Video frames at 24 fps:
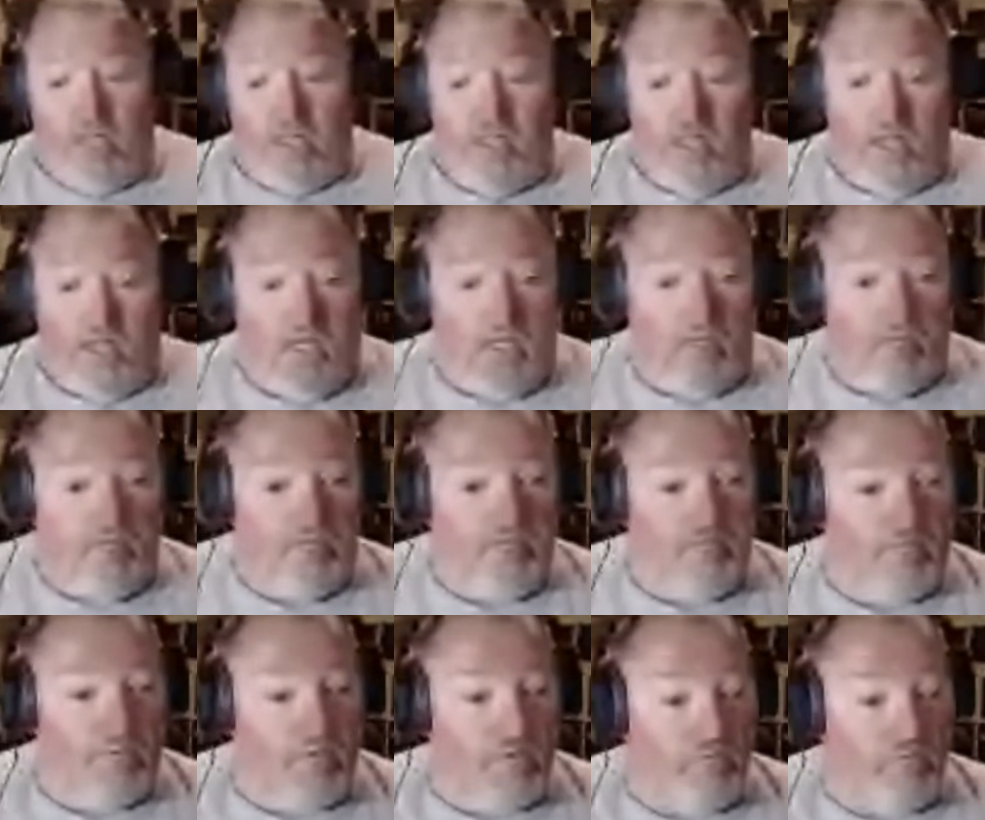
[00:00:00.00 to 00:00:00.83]
need
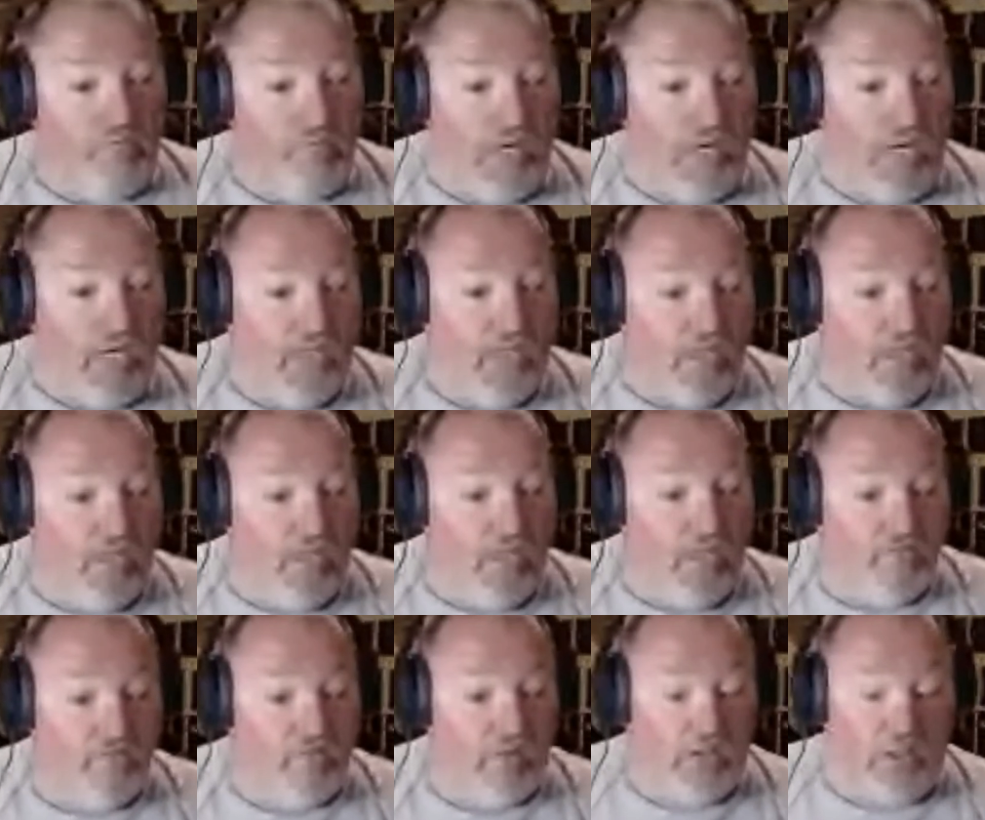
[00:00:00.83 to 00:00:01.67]
done.
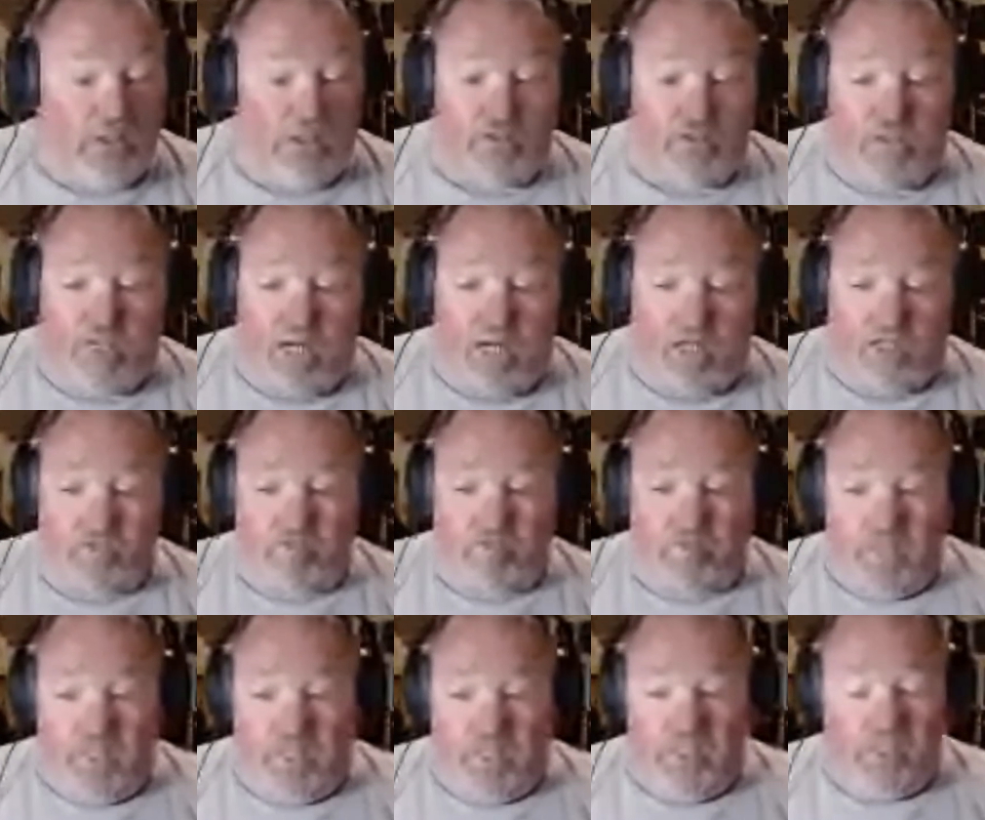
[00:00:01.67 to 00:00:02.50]
Painting, if you need your
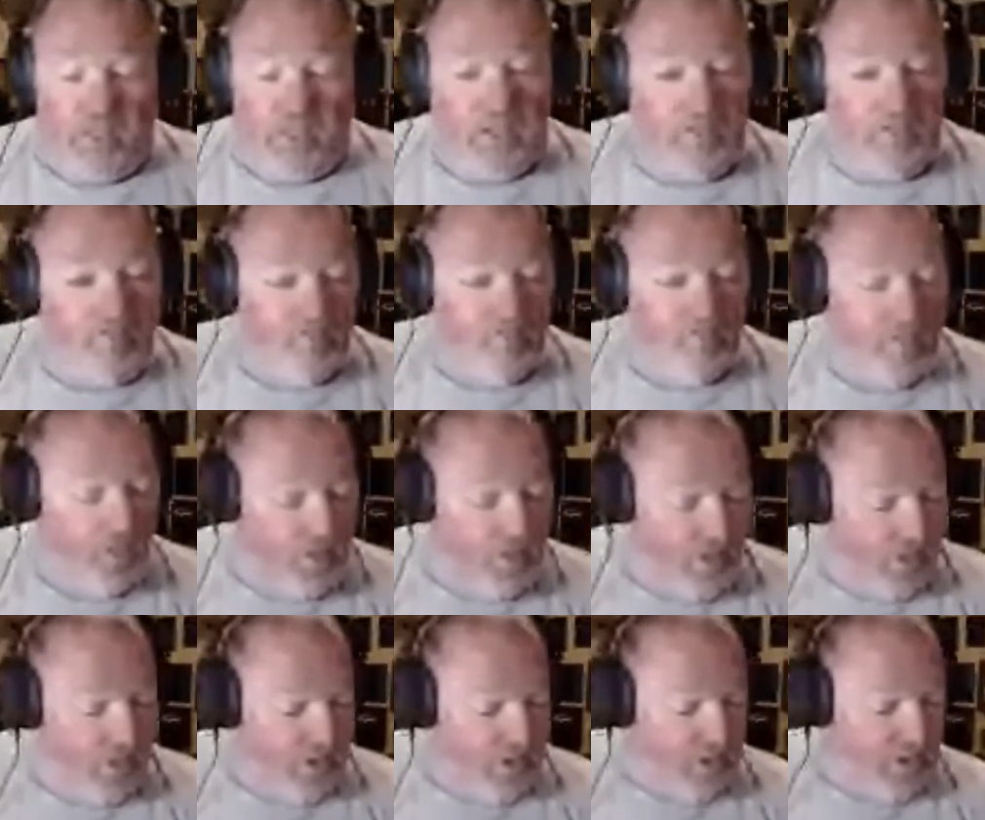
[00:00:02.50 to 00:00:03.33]
house painted,
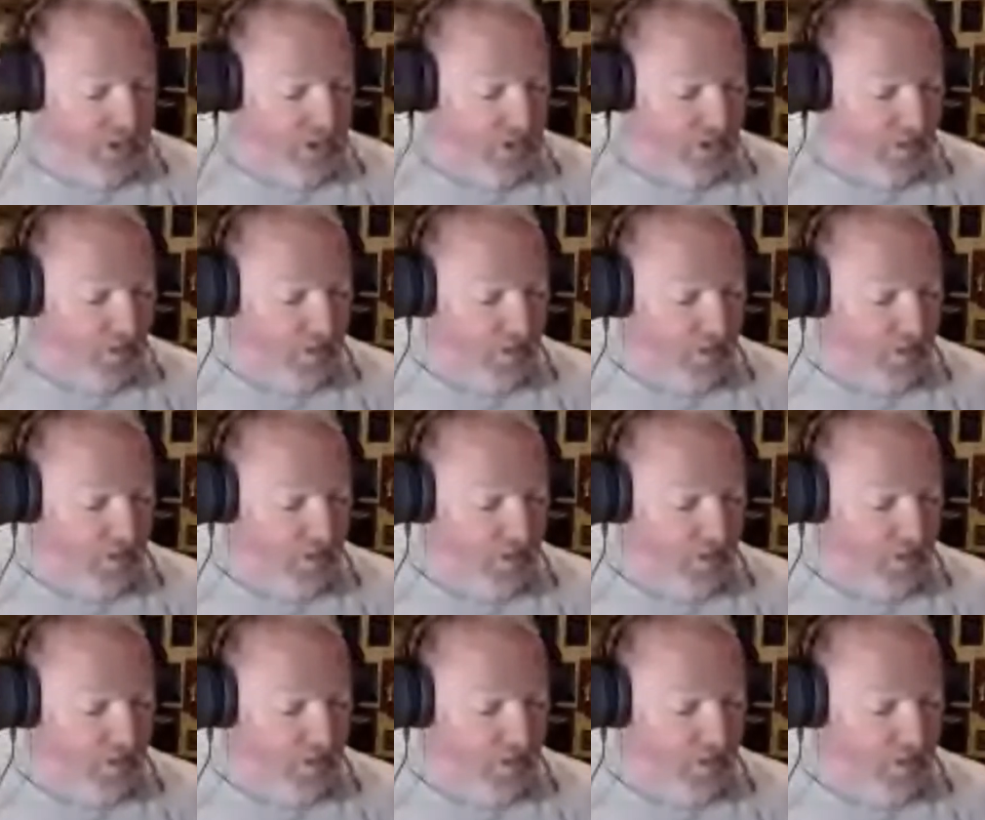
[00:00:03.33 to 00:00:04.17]
get a
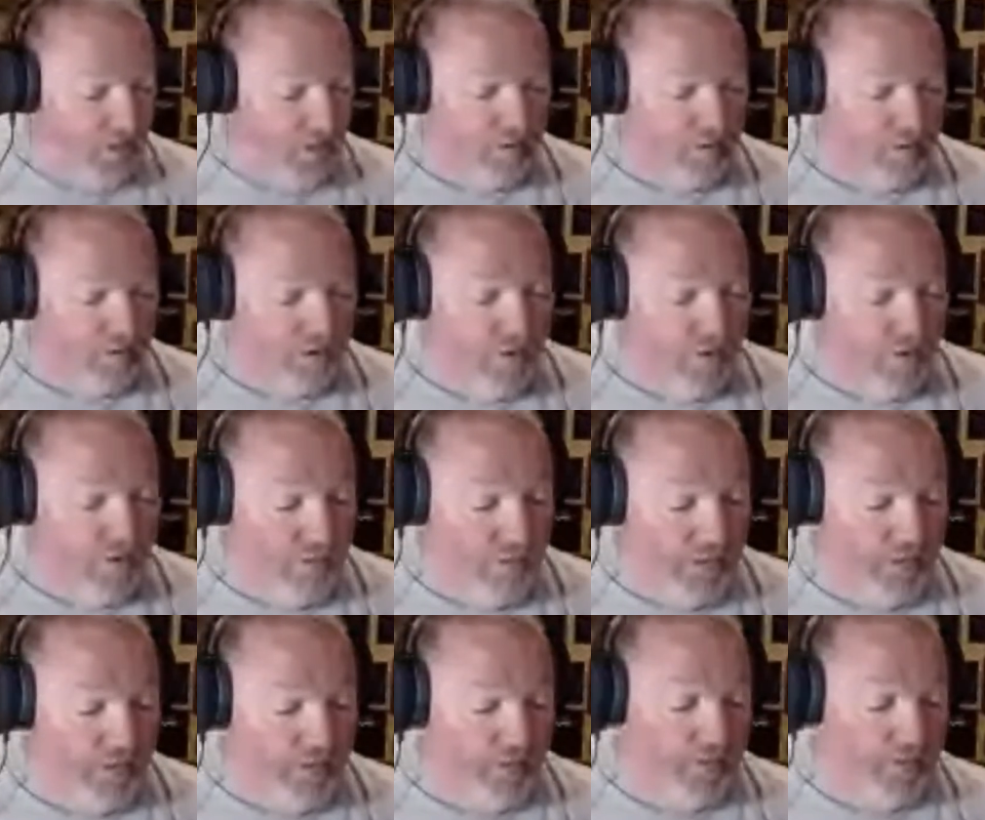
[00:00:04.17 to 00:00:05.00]
hold of Sanborn
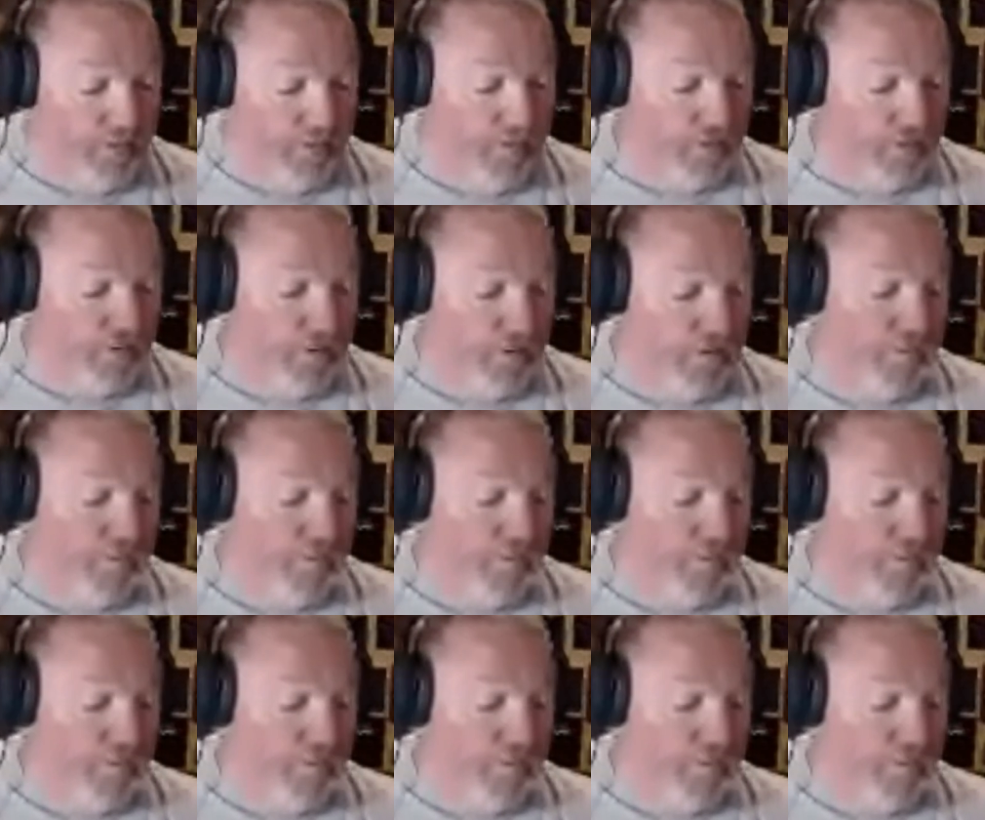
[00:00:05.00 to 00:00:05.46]
Builders.